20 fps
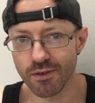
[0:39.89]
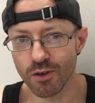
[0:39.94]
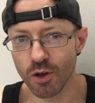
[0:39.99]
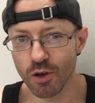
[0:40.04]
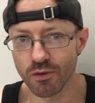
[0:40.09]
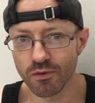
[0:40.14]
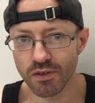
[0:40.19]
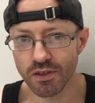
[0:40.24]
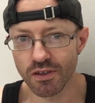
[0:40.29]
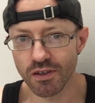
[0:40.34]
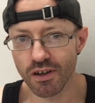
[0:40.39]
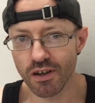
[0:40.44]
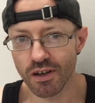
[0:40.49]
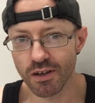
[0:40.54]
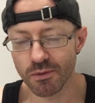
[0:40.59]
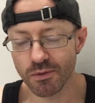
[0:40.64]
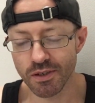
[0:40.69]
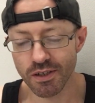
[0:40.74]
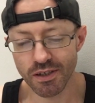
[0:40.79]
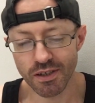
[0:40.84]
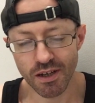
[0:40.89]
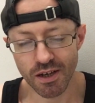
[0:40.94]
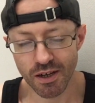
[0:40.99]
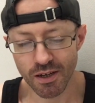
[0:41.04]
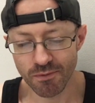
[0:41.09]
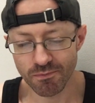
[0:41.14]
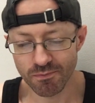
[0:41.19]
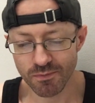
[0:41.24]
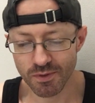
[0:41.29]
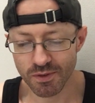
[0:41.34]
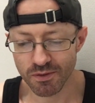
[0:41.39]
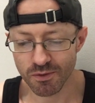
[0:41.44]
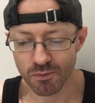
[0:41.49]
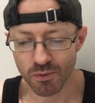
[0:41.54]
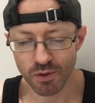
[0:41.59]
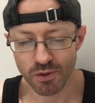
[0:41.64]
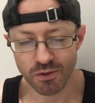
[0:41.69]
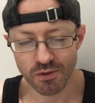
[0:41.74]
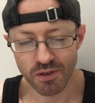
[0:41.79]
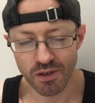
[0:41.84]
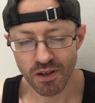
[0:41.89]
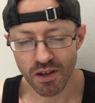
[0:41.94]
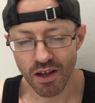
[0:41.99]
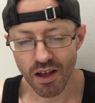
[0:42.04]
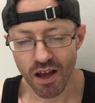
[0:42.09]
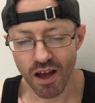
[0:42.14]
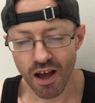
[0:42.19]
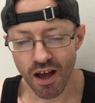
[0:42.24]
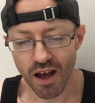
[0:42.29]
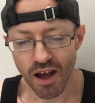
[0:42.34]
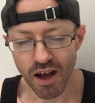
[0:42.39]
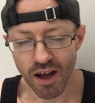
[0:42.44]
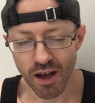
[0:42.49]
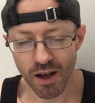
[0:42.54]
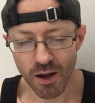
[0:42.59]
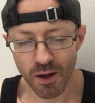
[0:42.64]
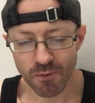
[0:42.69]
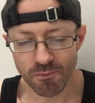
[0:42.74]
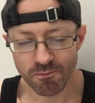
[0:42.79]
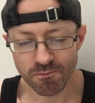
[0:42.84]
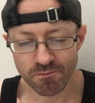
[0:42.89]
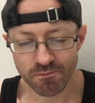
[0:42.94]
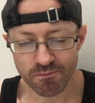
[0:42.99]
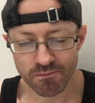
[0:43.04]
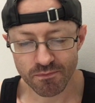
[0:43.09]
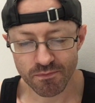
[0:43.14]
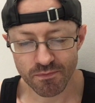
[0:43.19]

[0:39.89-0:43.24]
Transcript: over the highway, over the road.